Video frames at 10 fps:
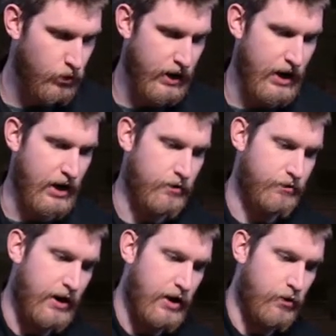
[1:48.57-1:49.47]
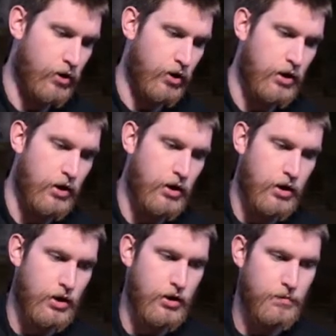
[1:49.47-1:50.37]
We have our
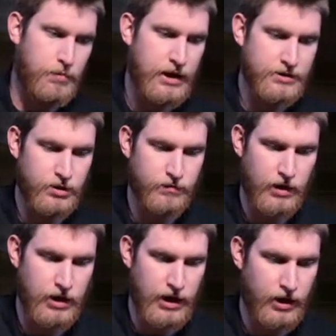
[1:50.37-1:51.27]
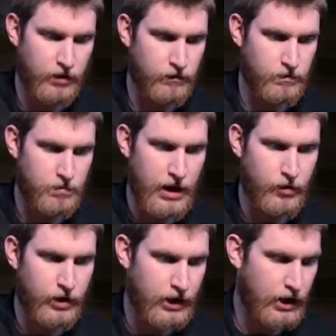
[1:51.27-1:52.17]
positive and negative
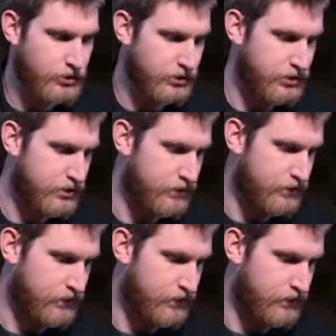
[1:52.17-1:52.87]
battery connections.